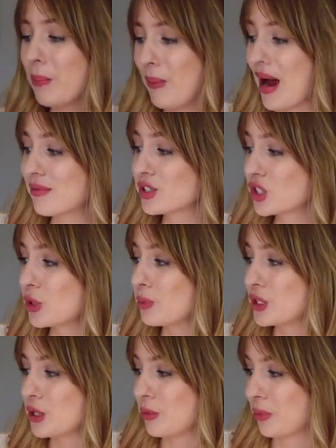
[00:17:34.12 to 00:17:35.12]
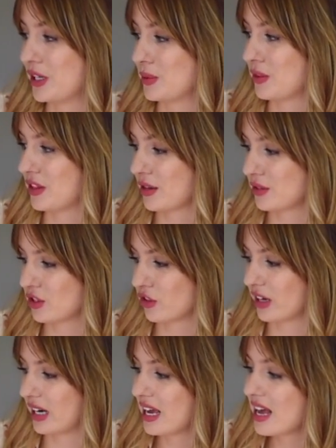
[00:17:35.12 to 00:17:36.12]
But I'm super, super pleased with those
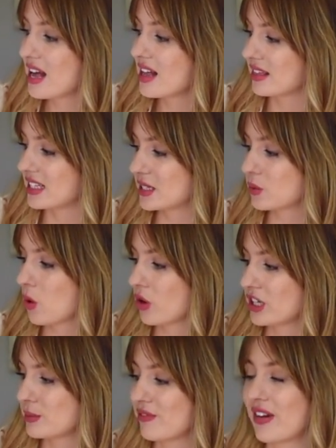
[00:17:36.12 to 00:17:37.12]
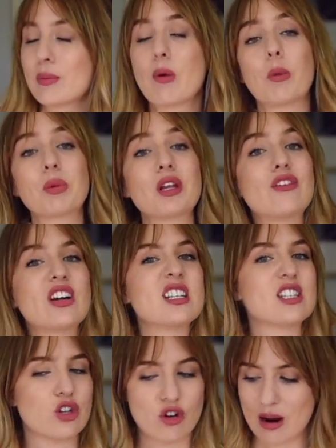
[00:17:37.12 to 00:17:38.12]
three. This one has been very popular on
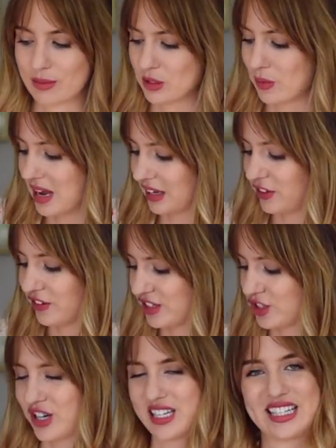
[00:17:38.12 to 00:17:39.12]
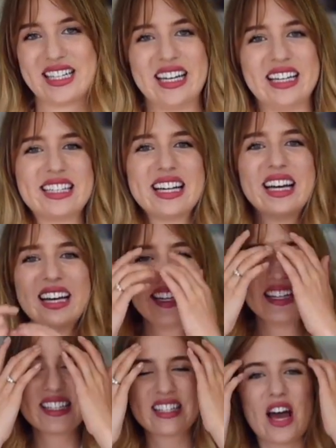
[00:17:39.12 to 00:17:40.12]
Instagram as well, if you're interested.
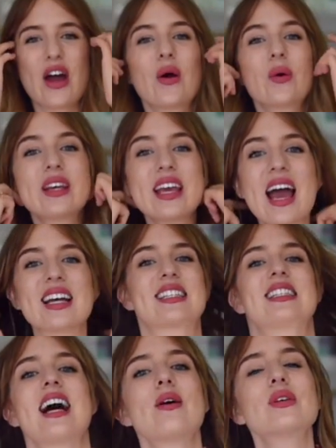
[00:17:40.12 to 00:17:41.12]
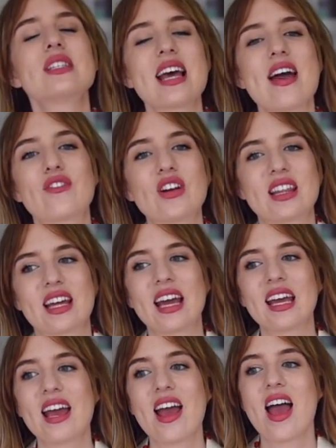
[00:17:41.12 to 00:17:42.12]
So yes, that was
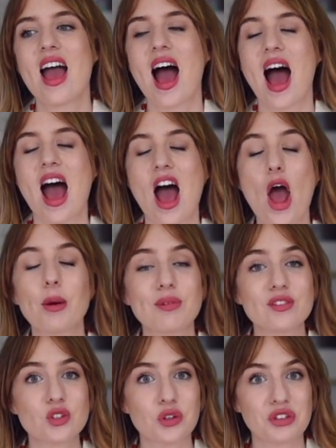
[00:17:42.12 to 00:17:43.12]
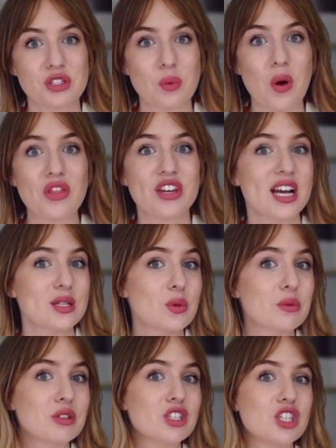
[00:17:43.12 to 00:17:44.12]
everything. Hope you've enjoyed this one. The next
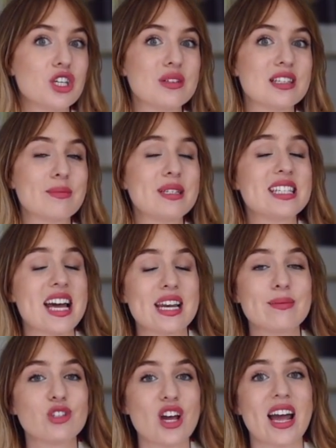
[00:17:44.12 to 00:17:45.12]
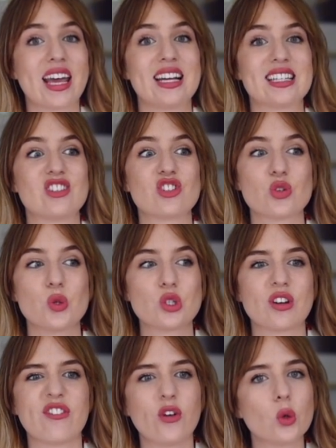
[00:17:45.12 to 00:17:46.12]
one I'm gonna do is gonna be denim jackets. I just
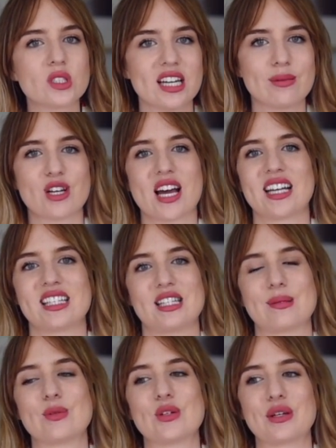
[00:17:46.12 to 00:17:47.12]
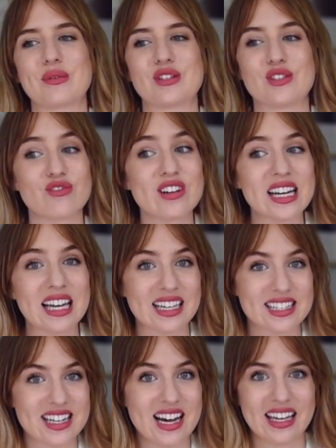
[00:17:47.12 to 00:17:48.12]
ordered 4 denim jackets this morning, which is really
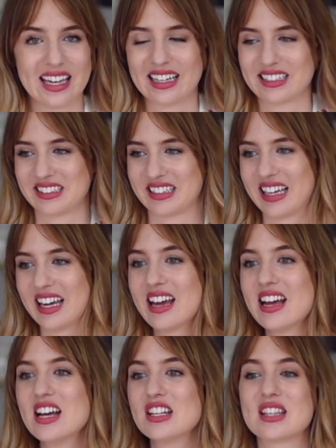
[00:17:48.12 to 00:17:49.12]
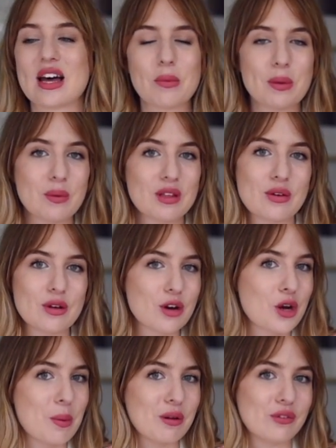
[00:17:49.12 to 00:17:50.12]
exciting actually. So that'll be with you
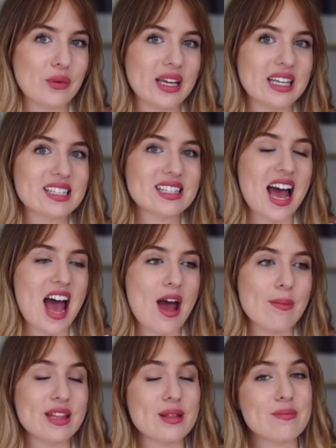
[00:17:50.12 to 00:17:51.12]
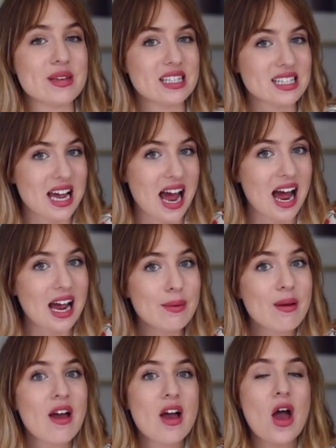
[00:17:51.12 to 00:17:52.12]
in a couple of weeks. In the
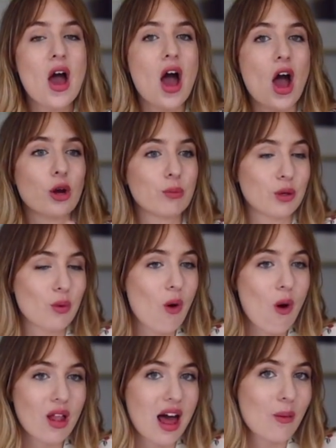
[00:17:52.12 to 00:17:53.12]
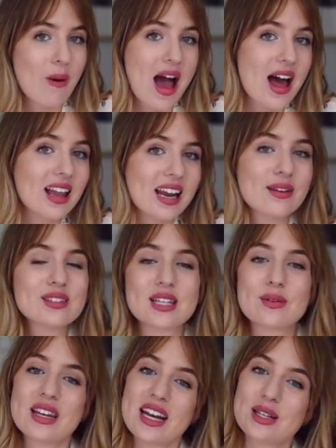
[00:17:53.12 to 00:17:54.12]
meantime, hope you all are well, and I'll
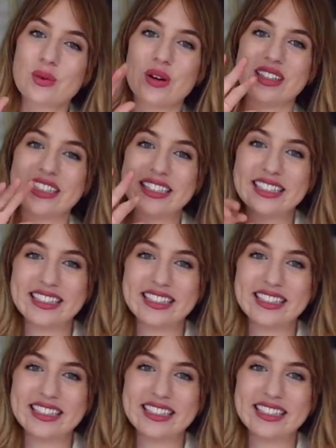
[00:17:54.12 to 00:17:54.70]
see you in the next one.